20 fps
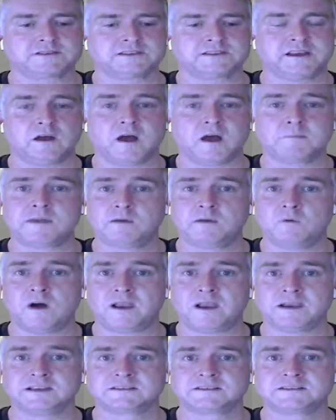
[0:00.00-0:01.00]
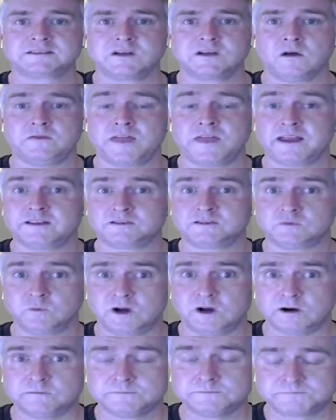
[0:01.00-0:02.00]
set IP whitelists on that as
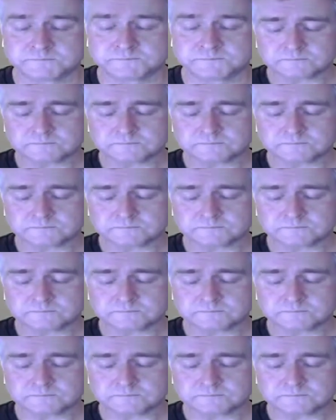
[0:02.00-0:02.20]
well.